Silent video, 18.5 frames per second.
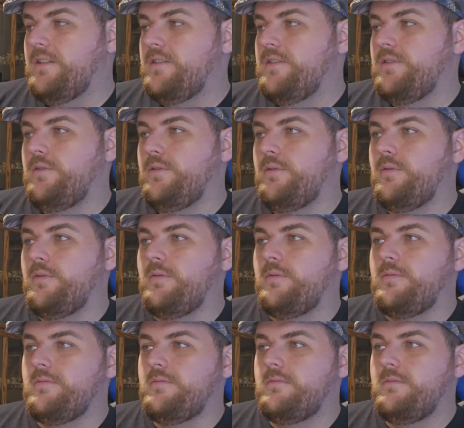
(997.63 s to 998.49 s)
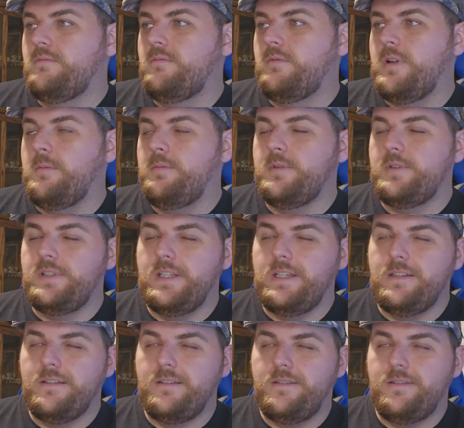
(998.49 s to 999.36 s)
to
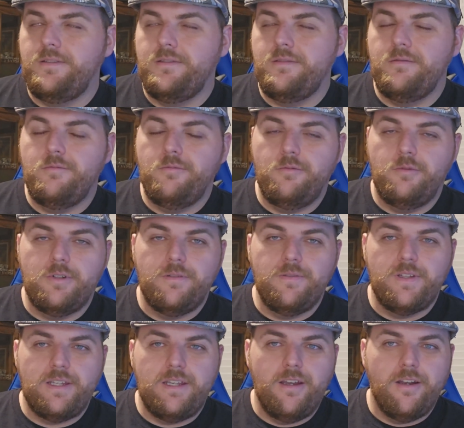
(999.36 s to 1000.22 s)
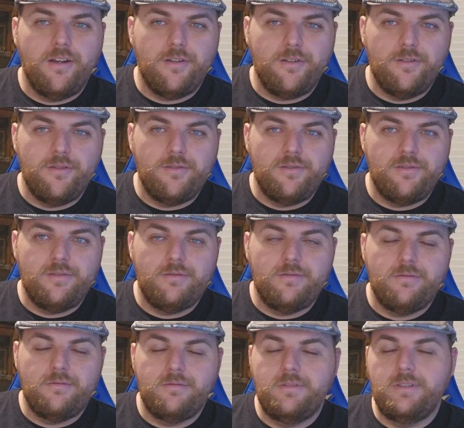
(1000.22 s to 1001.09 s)
represent one of the characters.